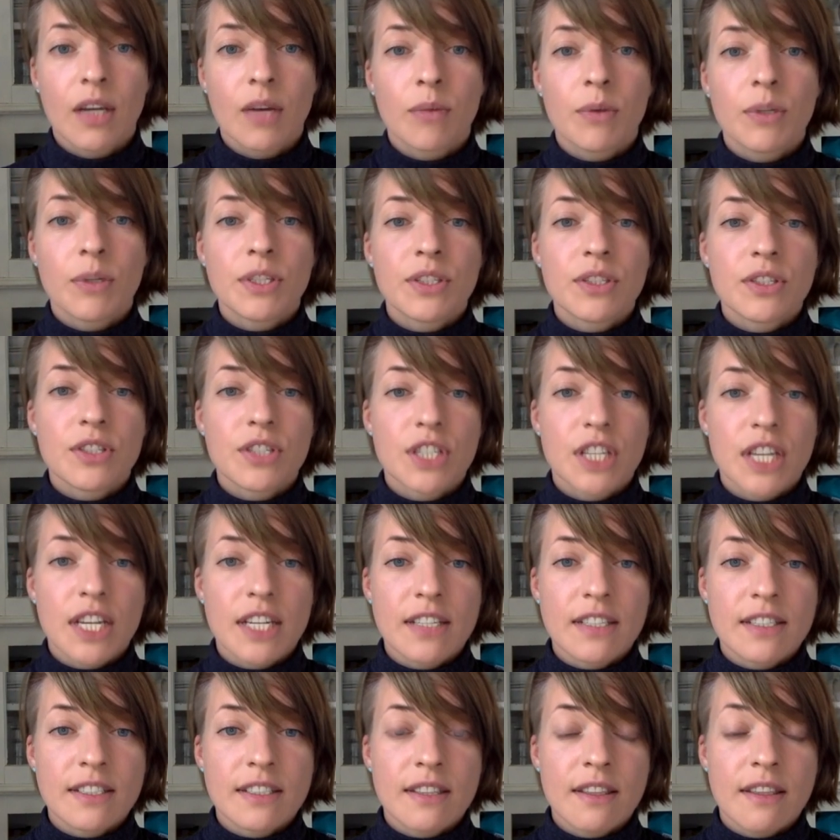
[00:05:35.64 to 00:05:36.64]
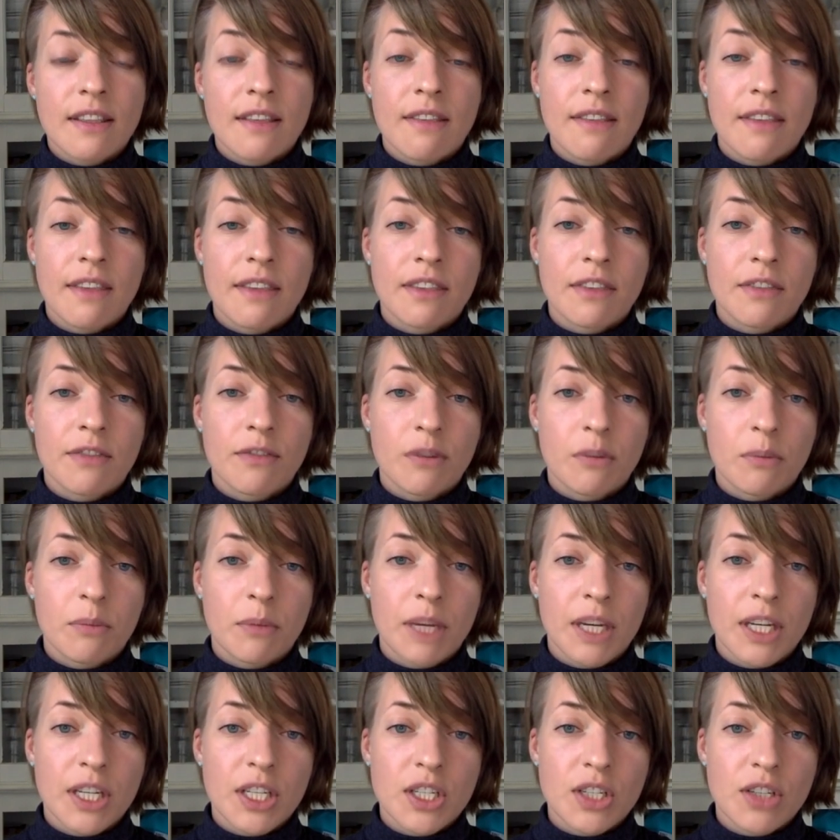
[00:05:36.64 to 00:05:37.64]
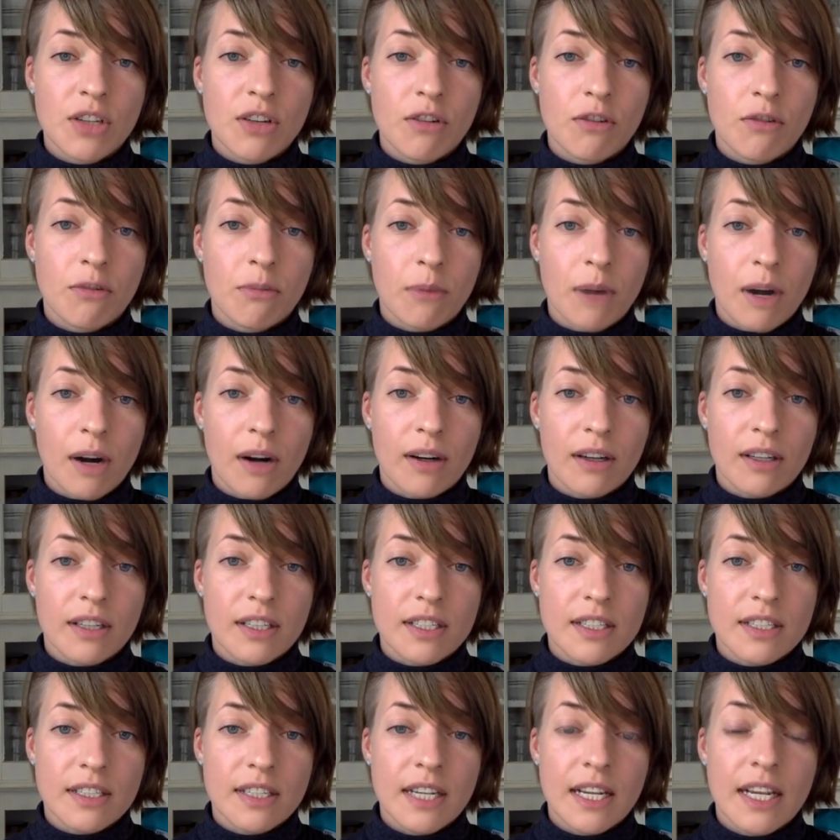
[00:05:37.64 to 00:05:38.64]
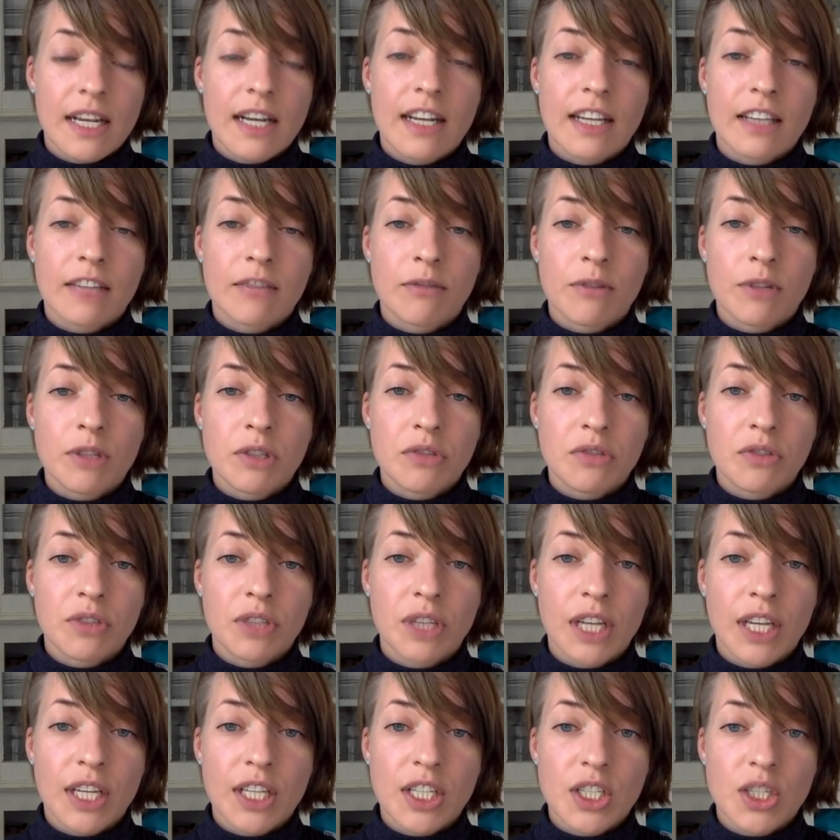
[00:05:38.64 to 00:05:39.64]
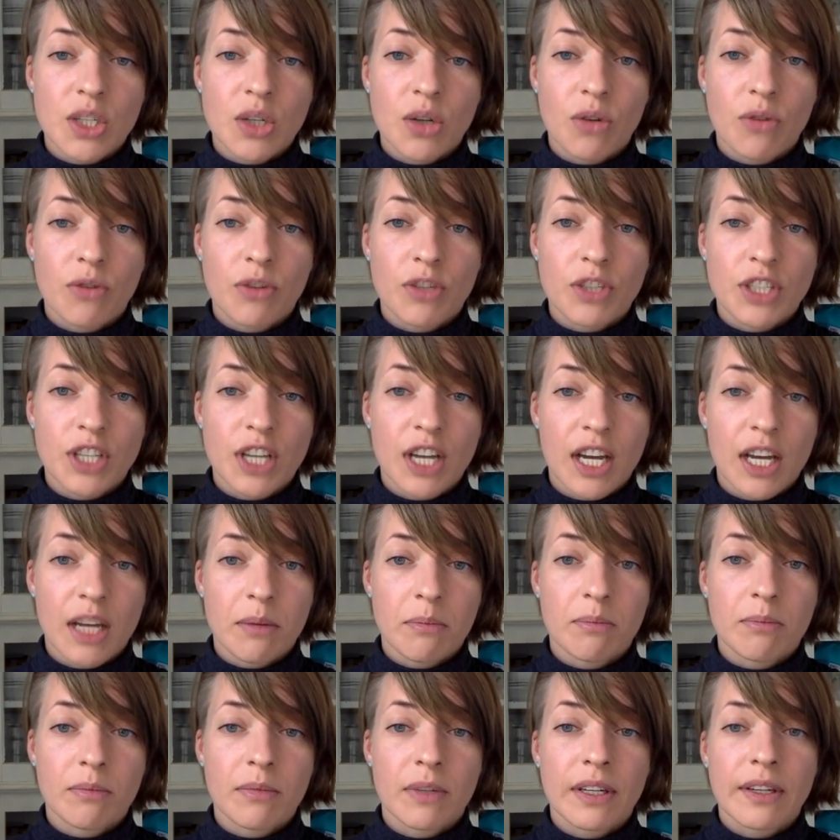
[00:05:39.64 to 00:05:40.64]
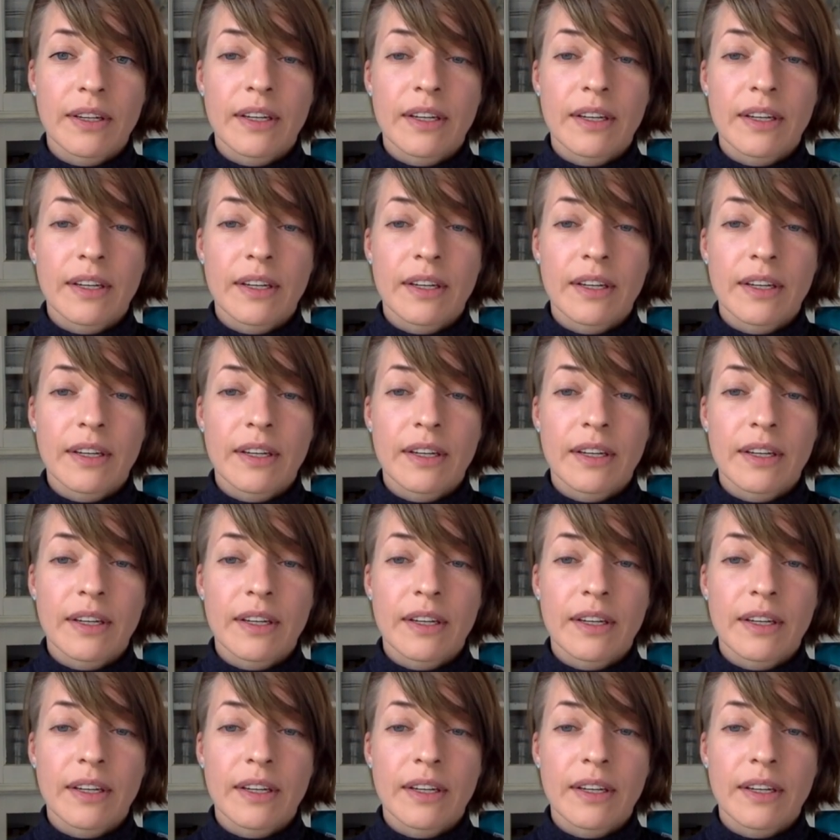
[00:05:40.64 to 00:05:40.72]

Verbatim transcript: We suggest that the formation of marks, like phosphorylation over time,